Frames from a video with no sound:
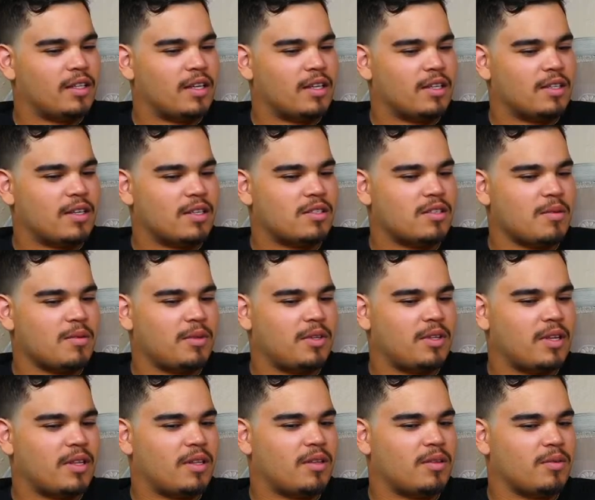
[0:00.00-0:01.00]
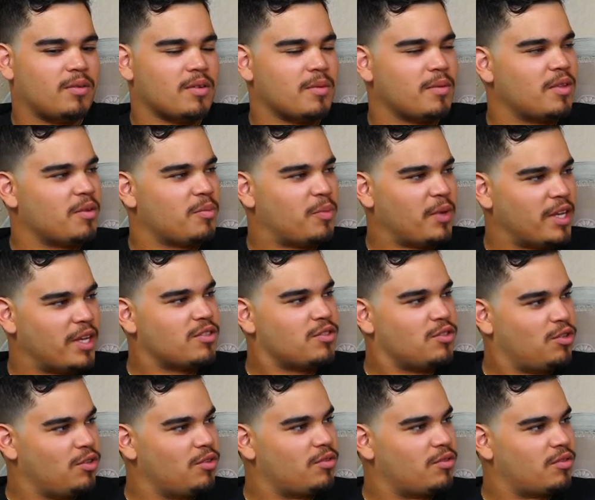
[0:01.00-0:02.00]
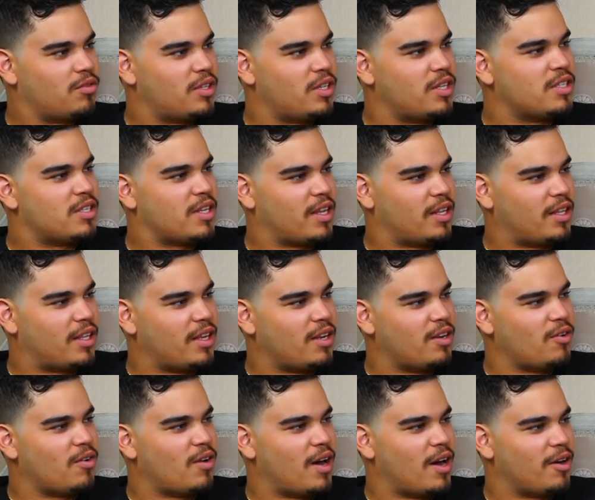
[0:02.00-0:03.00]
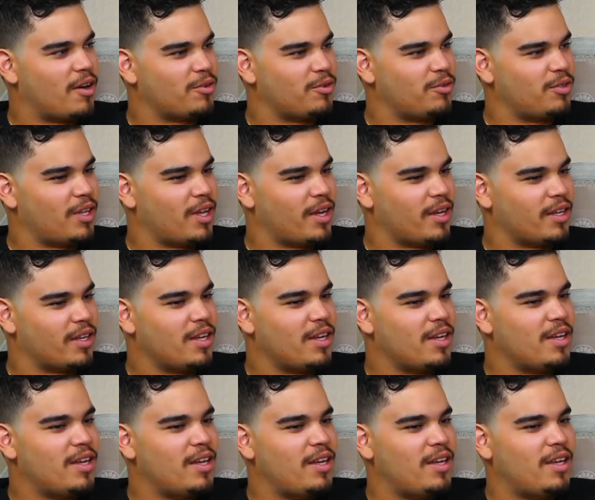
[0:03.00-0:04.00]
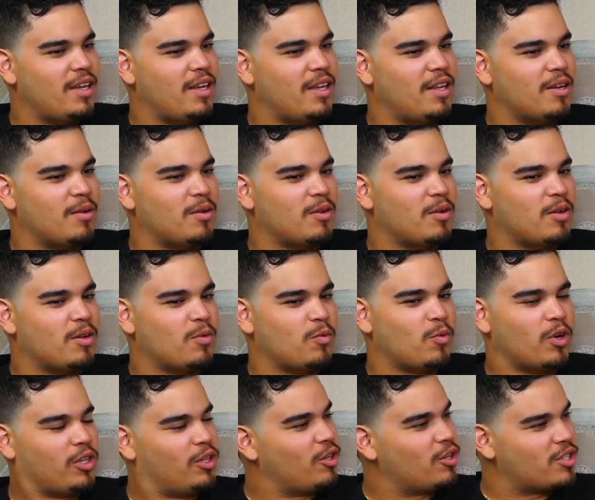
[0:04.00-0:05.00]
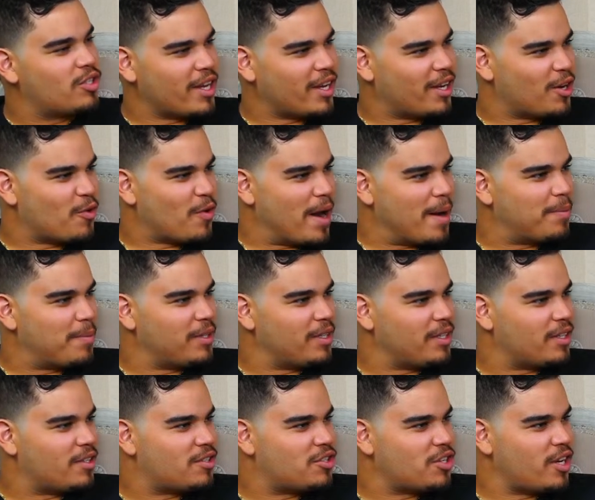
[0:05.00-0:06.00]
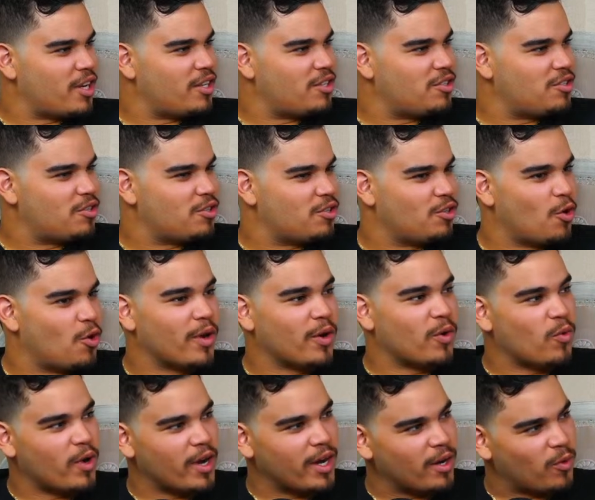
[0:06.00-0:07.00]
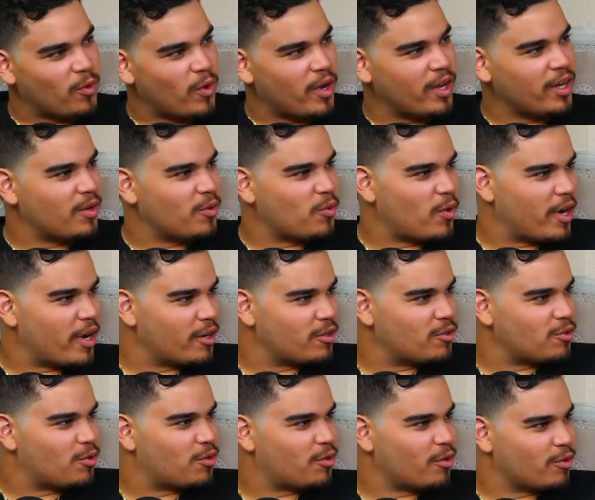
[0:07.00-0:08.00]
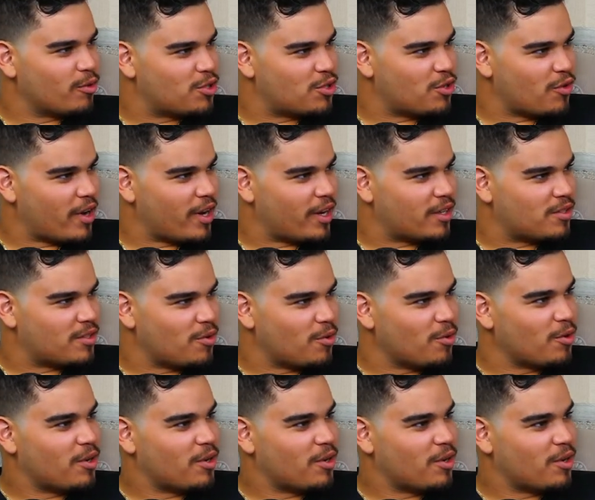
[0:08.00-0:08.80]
That's something that some of the best do, is that they know how to, like, in a what looks like a grappling exchange, knowing when and where to throw strikes, or